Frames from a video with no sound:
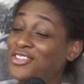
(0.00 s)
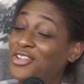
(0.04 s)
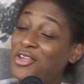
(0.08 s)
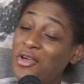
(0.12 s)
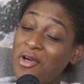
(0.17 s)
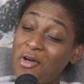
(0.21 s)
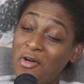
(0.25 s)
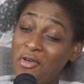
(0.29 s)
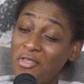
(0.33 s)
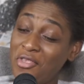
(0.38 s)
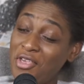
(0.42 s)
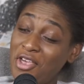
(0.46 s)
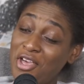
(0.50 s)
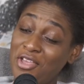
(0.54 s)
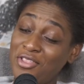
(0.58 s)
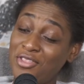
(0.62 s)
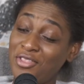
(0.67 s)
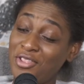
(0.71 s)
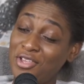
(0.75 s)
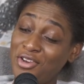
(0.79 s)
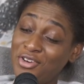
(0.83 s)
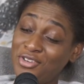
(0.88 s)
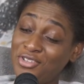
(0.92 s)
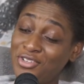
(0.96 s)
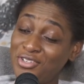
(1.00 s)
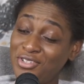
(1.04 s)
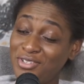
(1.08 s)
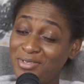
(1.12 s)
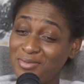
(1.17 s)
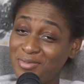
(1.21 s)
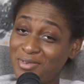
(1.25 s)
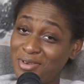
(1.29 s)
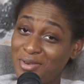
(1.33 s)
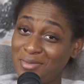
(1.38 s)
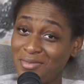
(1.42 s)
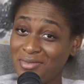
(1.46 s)
that oh the athleticism
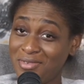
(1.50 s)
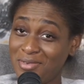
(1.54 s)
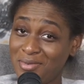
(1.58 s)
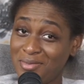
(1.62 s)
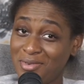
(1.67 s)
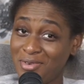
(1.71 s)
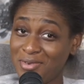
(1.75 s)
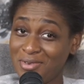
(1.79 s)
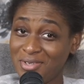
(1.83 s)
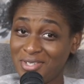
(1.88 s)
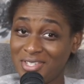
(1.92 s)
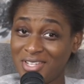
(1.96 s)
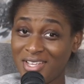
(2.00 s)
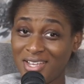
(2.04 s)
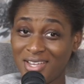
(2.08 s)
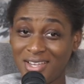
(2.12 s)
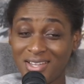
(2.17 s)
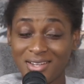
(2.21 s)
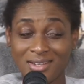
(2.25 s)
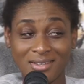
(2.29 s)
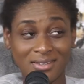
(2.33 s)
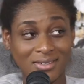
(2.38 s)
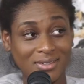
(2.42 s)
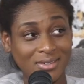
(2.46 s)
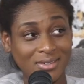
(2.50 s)
comes from your side